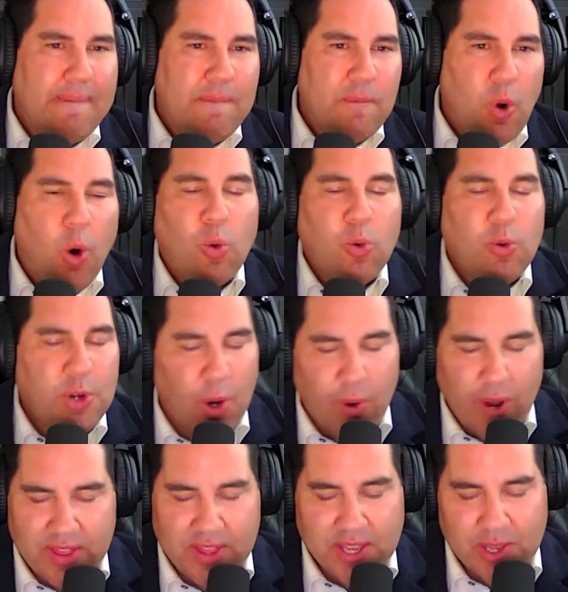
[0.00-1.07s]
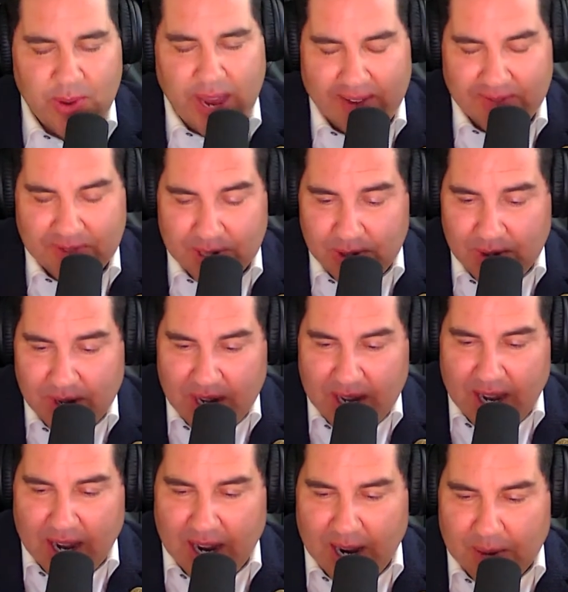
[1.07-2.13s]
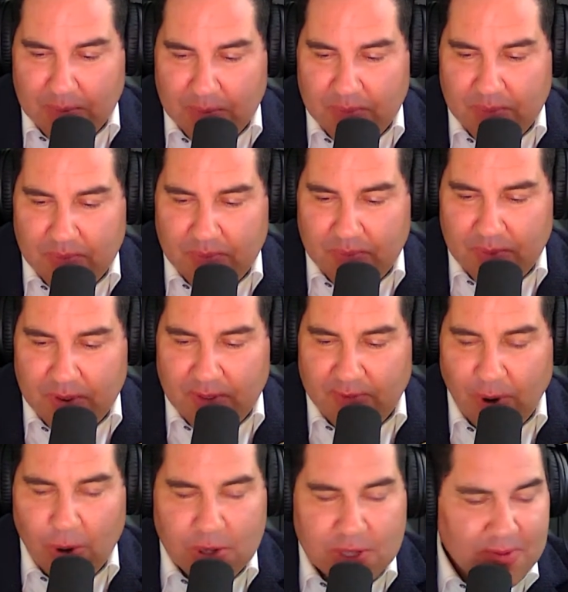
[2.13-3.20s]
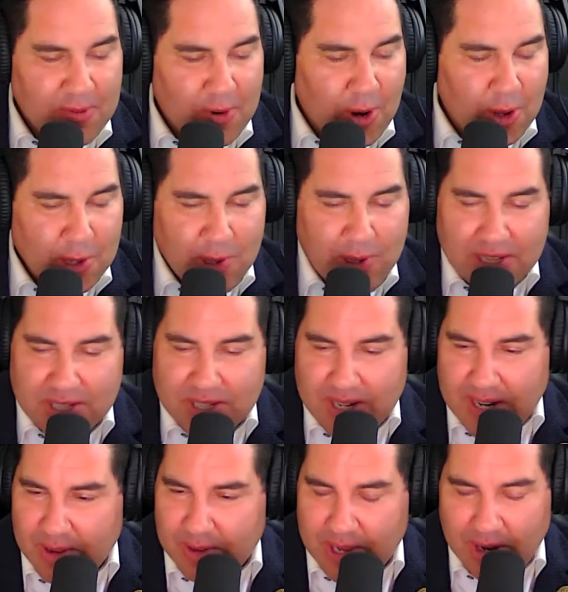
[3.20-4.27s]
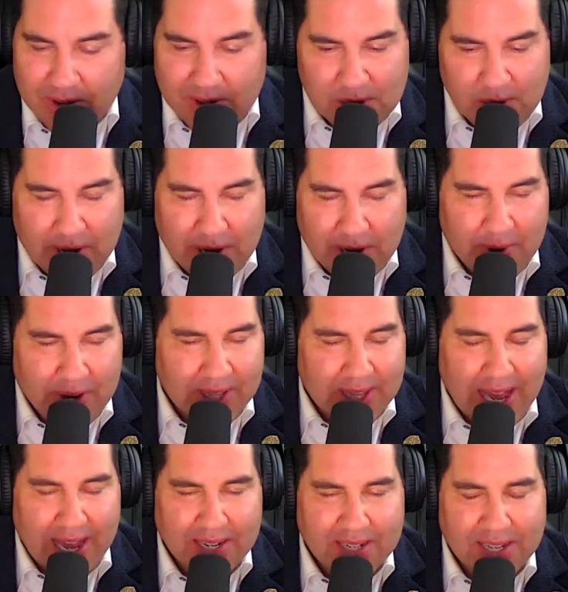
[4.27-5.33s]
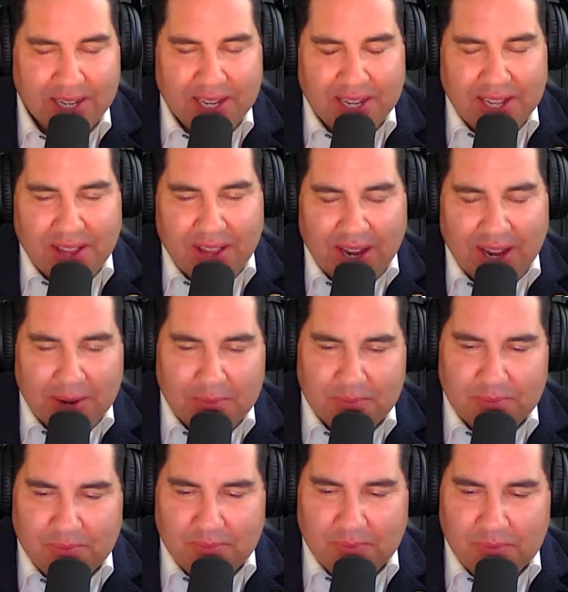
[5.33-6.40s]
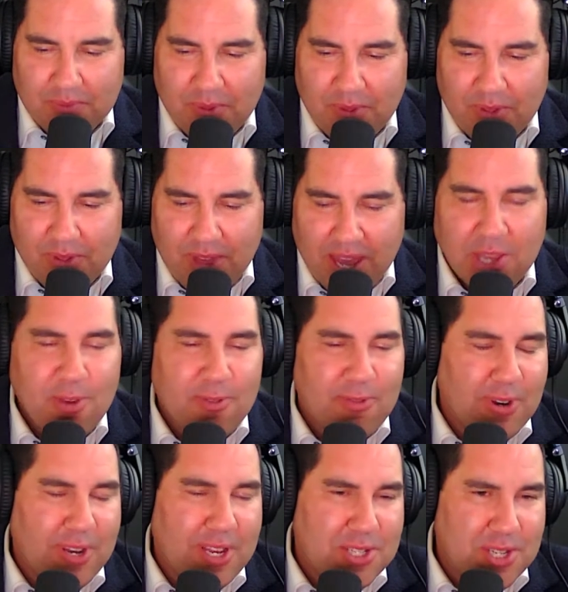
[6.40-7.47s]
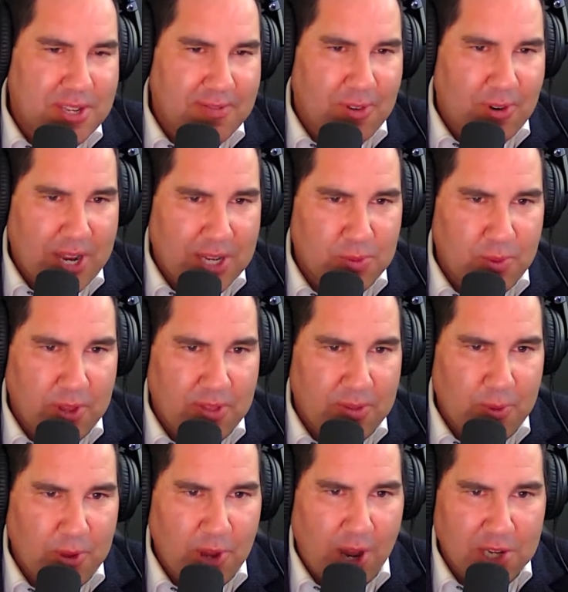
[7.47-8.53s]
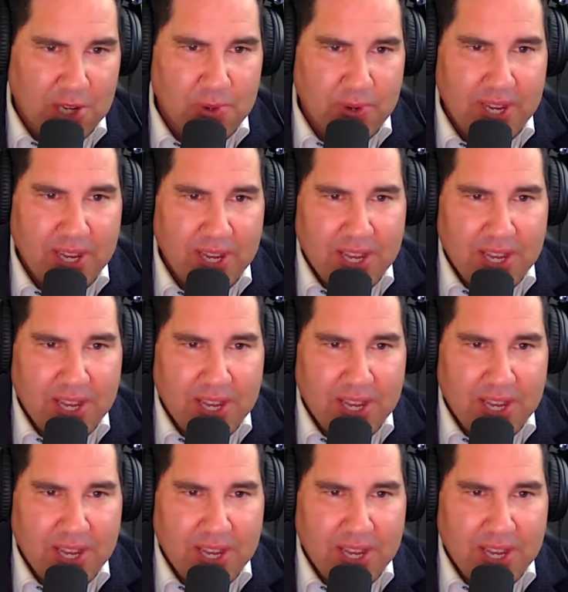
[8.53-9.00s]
Oh no, I think you have to. Yeah. And folks, for all you listening out there in the squeaky wheel land, thank you for listening for us with Audrey.